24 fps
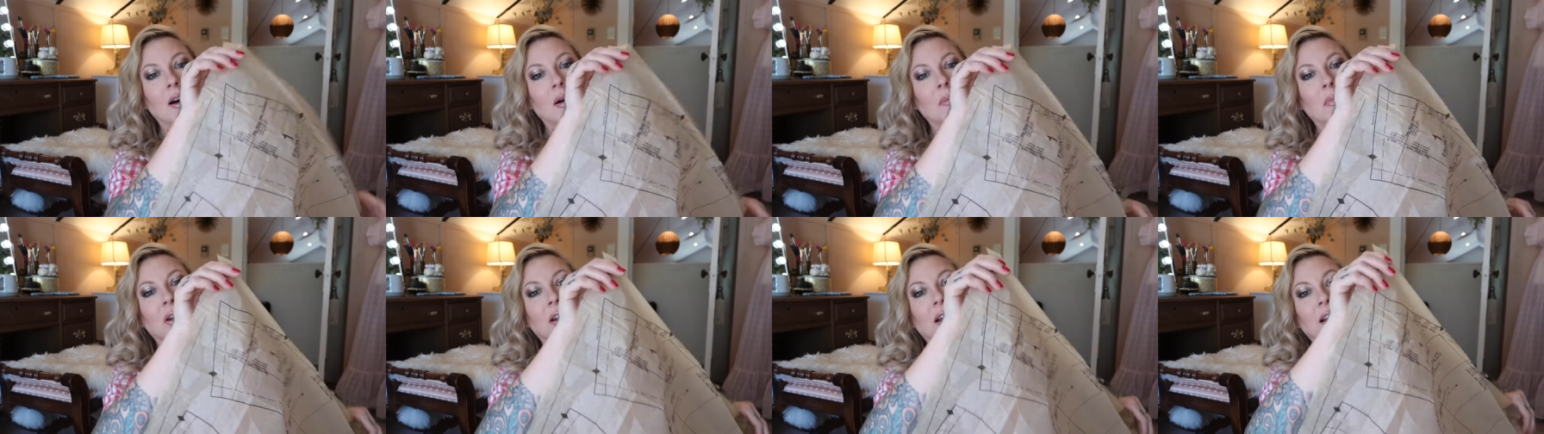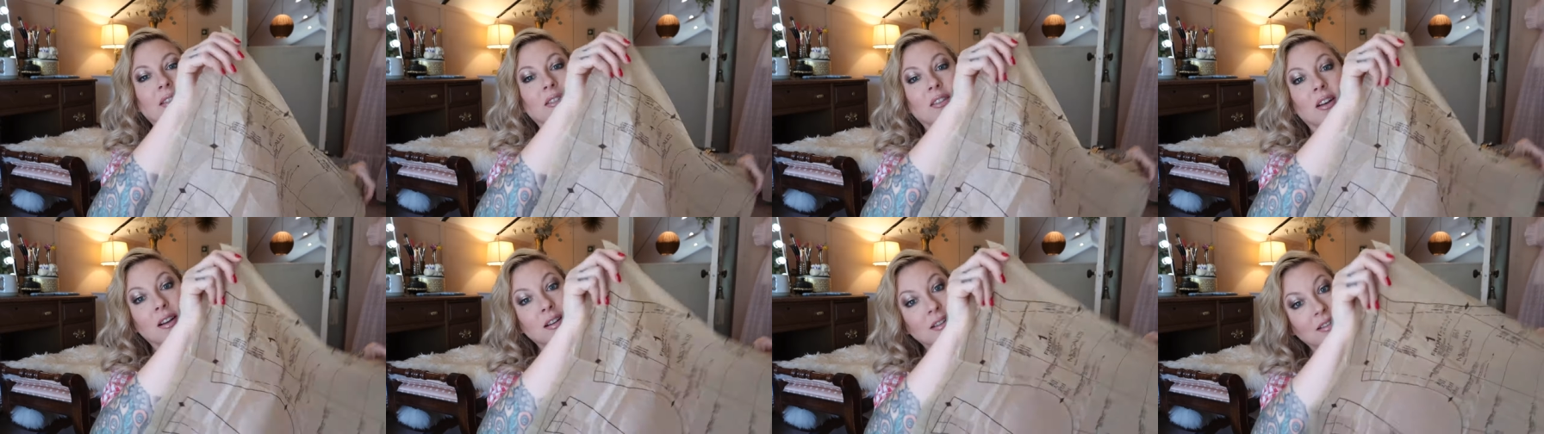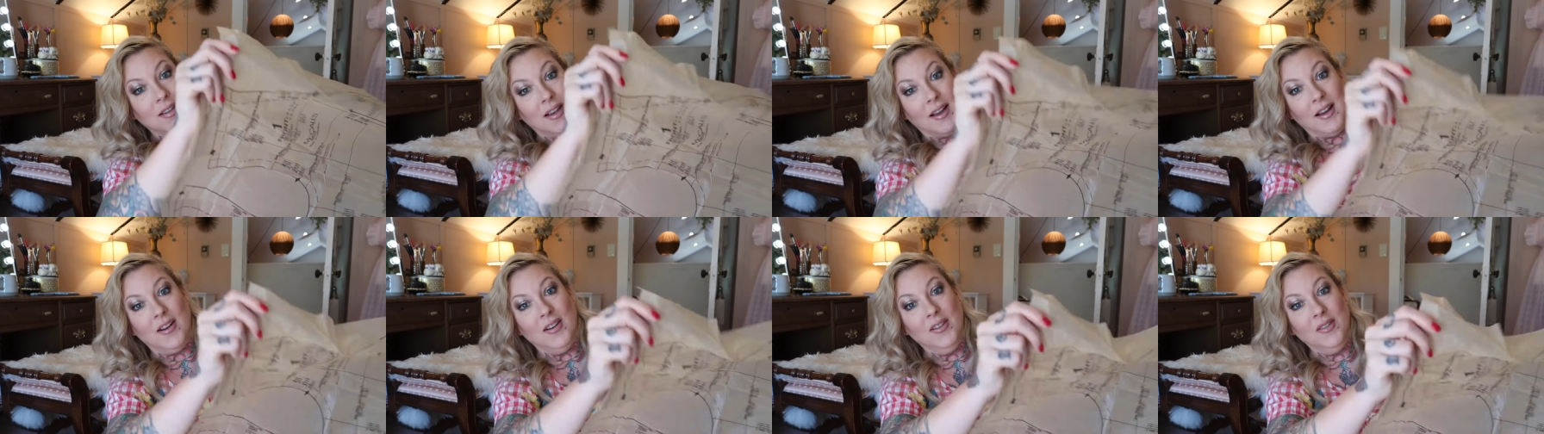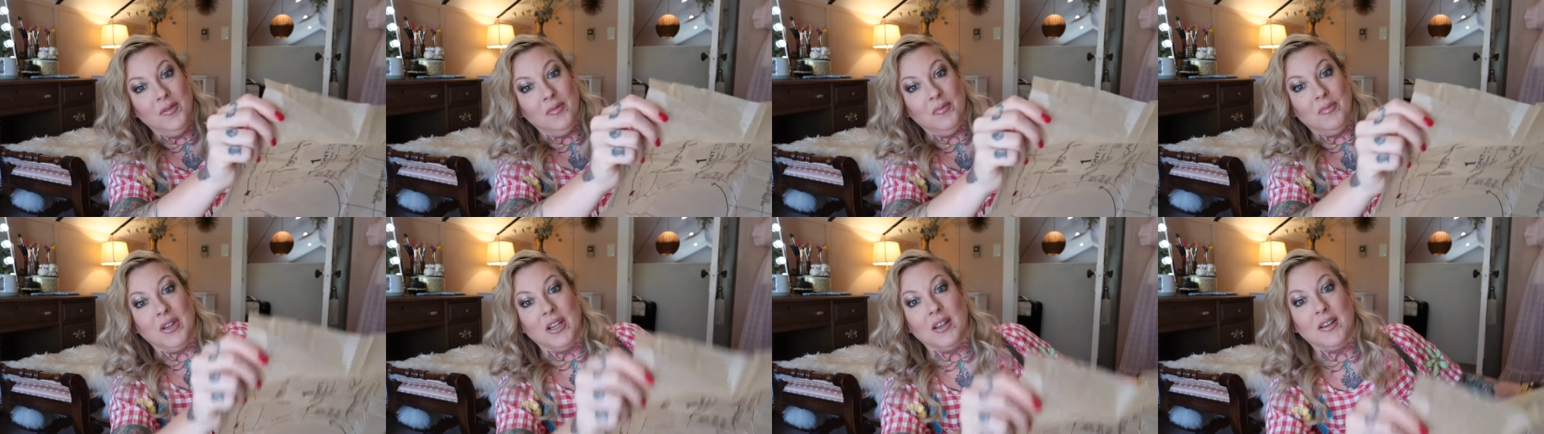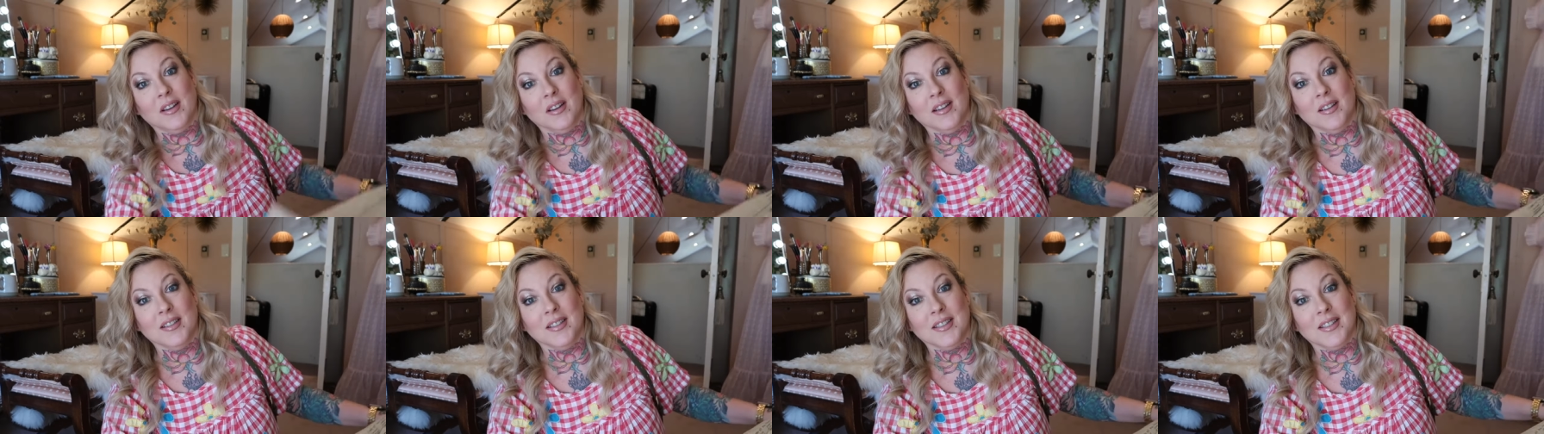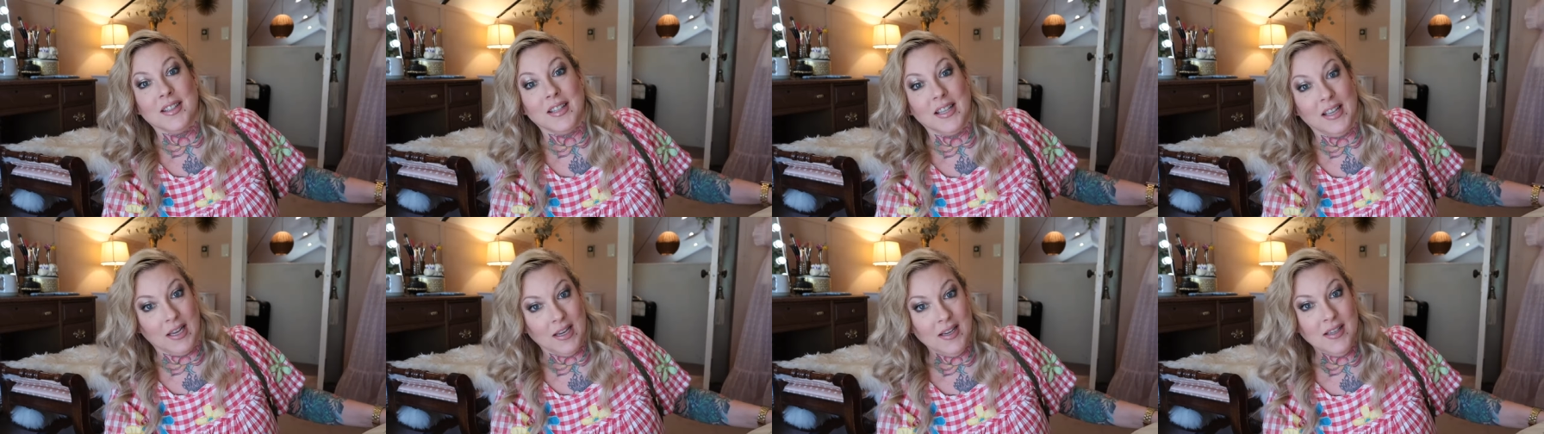But I lucked out because
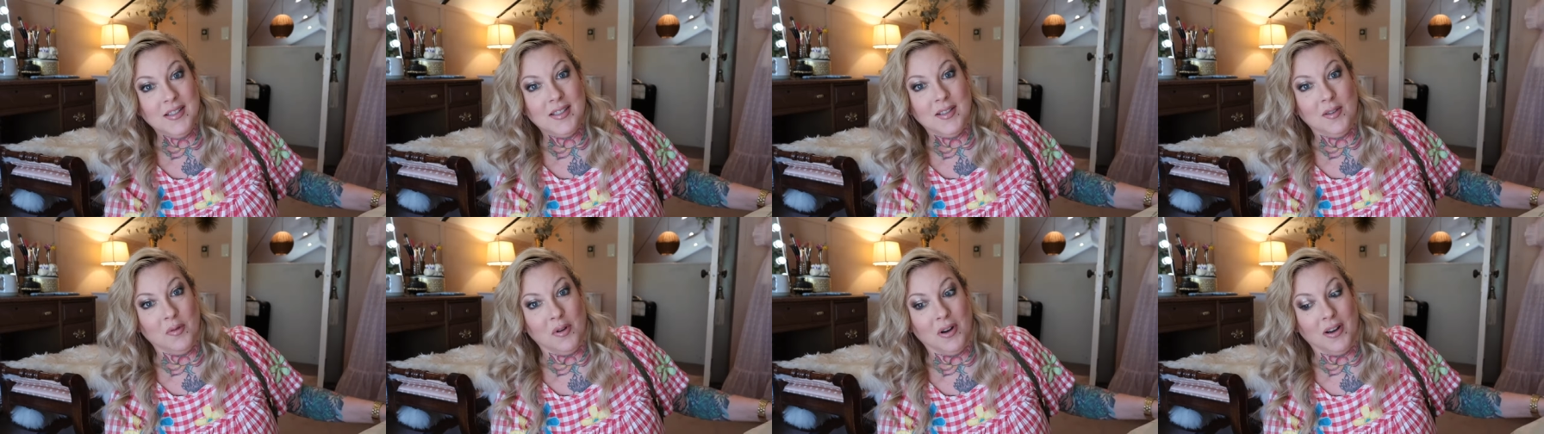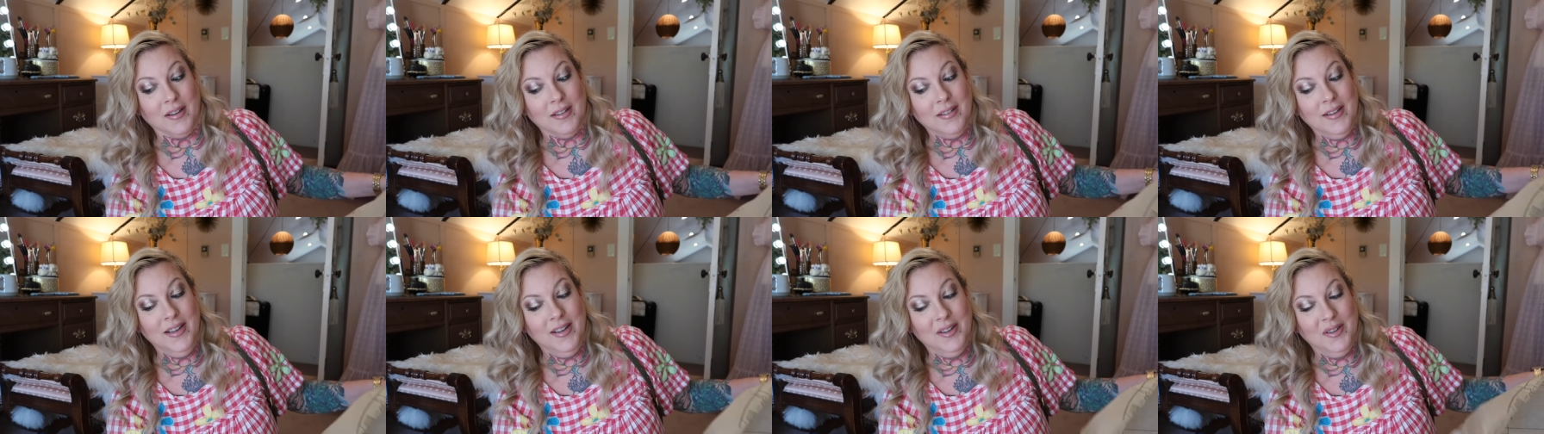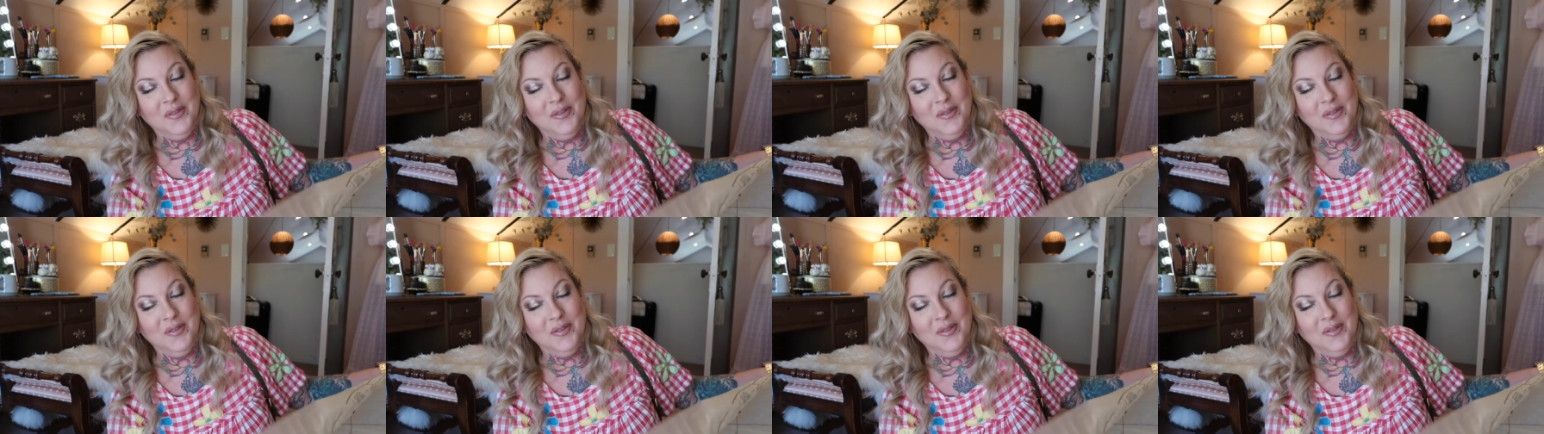the easy one,